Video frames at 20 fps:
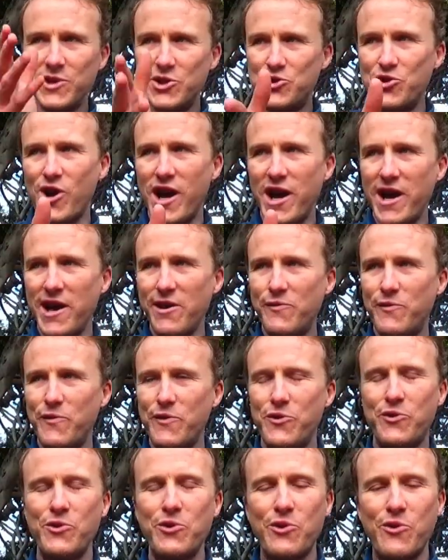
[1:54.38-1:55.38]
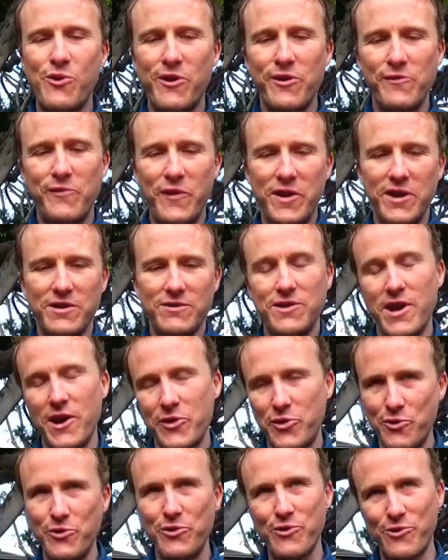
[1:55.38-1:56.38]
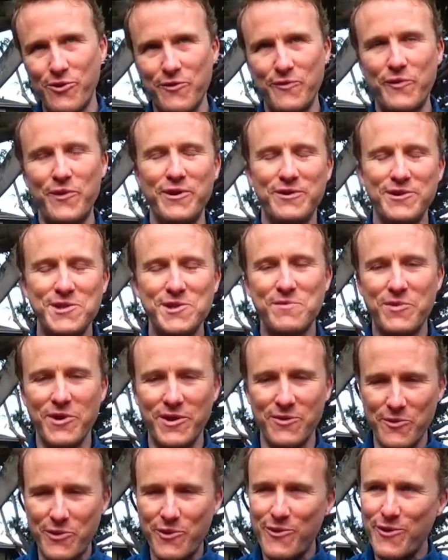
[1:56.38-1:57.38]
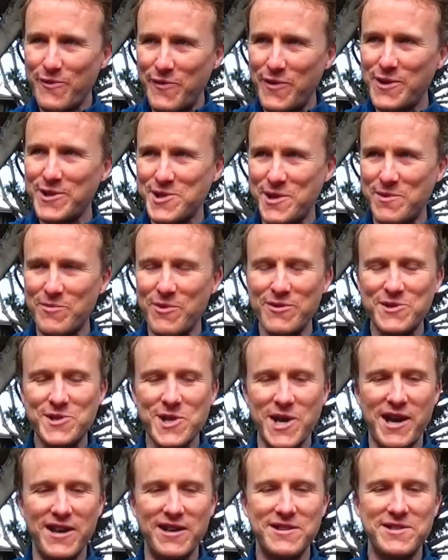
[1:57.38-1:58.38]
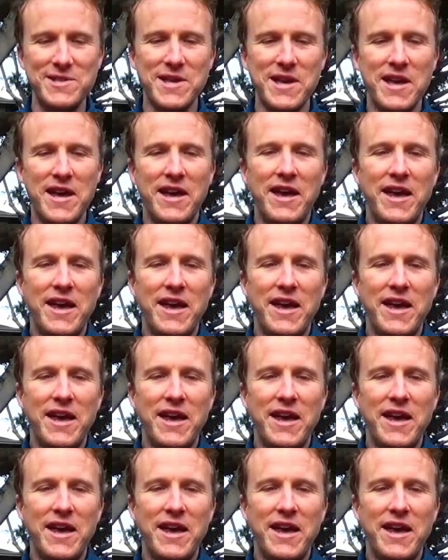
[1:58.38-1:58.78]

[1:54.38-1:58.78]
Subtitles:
drive through cornfield, not through cornfields, but with cornfields on both sides.